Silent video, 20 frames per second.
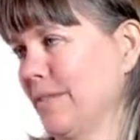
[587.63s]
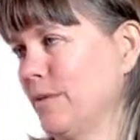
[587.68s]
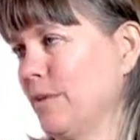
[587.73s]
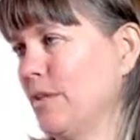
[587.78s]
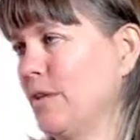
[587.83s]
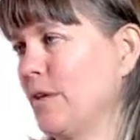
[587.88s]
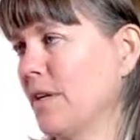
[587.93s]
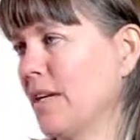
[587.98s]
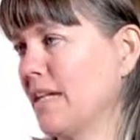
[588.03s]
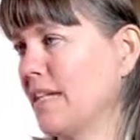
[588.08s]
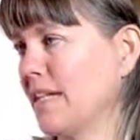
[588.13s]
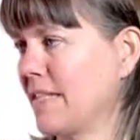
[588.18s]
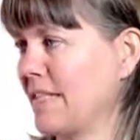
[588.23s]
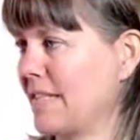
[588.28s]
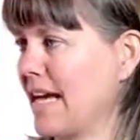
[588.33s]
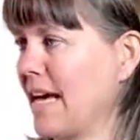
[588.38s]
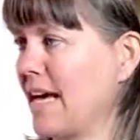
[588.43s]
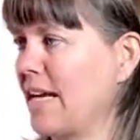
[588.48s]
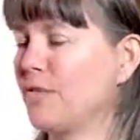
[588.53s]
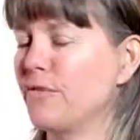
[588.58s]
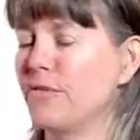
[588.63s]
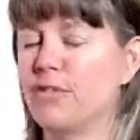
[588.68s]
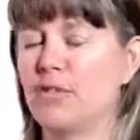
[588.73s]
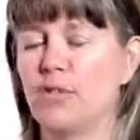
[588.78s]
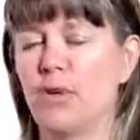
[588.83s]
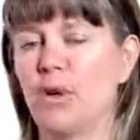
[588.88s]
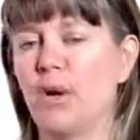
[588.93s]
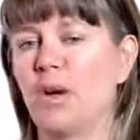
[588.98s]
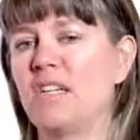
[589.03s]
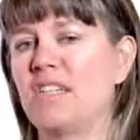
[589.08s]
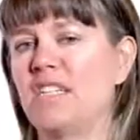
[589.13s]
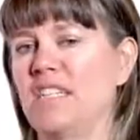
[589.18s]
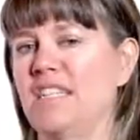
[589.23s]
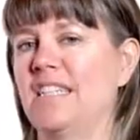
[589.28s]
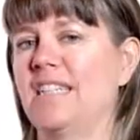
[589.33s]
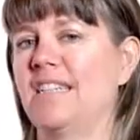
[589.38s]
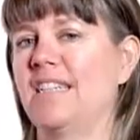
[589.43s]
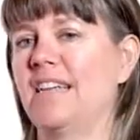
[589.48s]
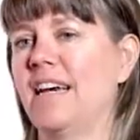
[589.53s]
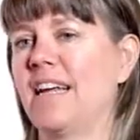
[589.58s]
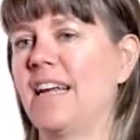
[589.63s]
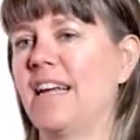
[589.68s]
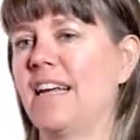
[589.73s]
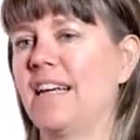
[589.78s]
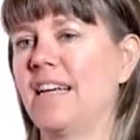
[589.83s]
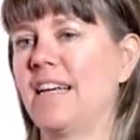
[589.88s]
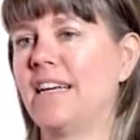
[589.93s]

We don't understand physiology, that,